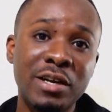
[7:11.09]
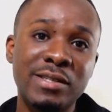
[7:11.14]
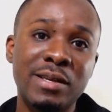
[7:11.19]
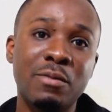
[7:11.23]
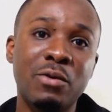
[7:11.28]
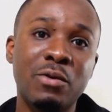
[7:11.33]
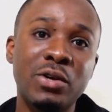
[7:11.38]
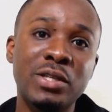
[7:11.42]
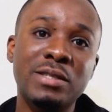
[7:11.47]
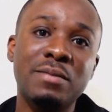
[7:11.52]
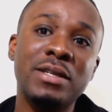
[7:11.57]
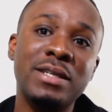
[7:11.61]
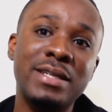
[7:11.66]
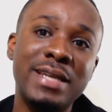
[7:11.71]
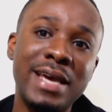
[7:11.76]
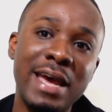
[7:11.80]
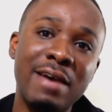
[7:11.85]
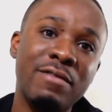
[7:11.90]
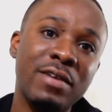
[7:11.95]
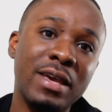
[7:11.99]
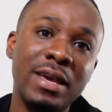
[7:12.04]
So I'm going to be
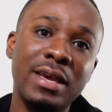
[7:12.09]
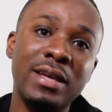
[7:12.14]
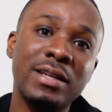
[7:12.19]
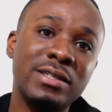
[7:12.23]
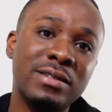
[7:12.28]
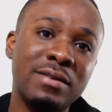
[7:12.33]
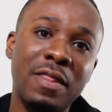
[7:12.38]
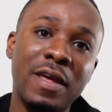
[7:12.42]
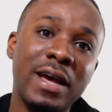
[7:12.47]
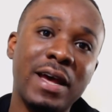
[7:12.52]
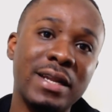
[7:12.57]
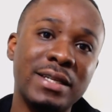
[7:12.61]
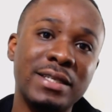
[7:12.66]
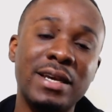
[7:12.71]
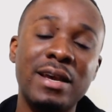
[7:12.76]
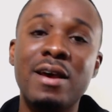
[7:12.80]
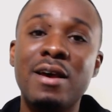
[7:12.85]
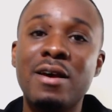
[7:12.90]
diving into that